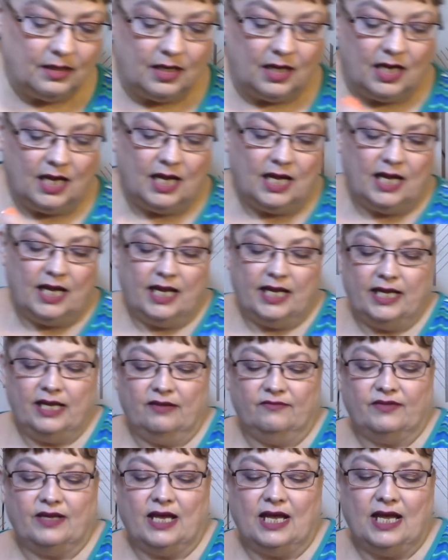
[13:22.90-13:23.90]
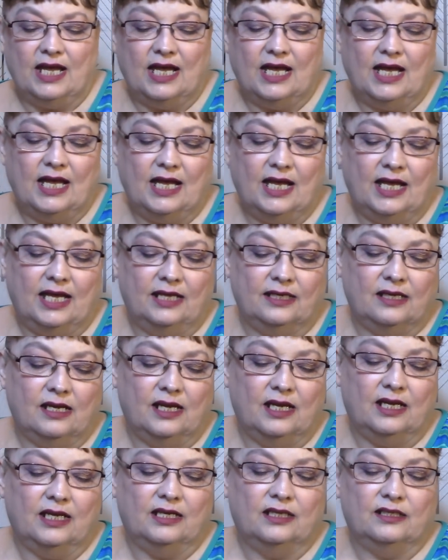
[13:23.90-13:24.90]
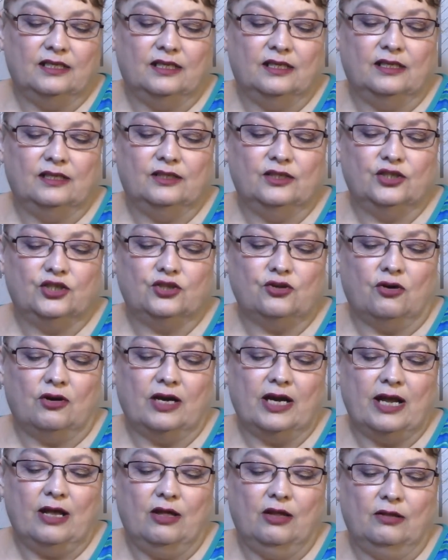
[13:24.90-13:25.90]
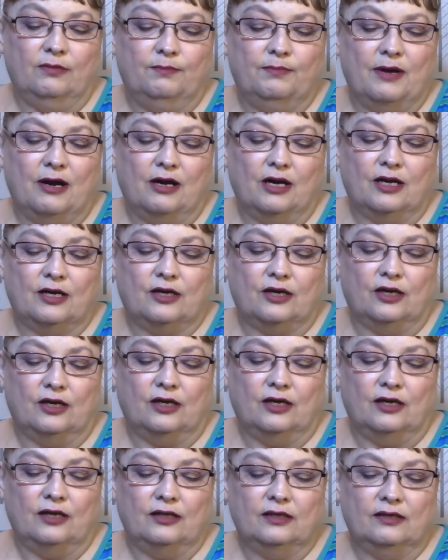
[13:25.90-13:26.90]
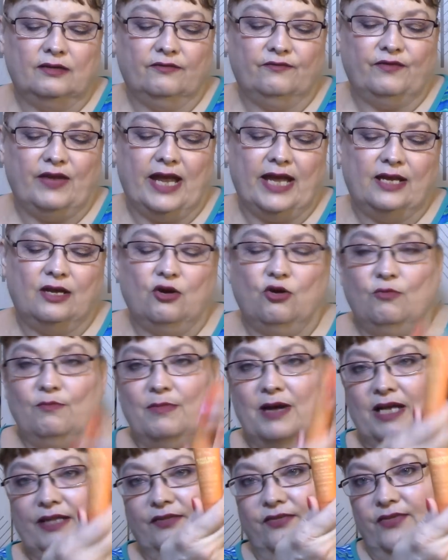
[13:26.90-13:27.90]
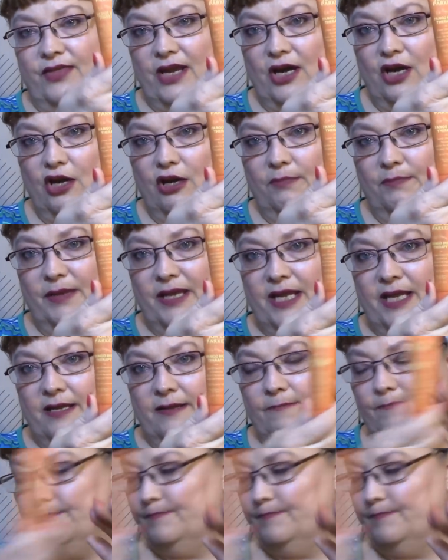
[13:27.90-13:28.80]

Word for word: I have got uh, Jorelle Parker Fango Mud Therapy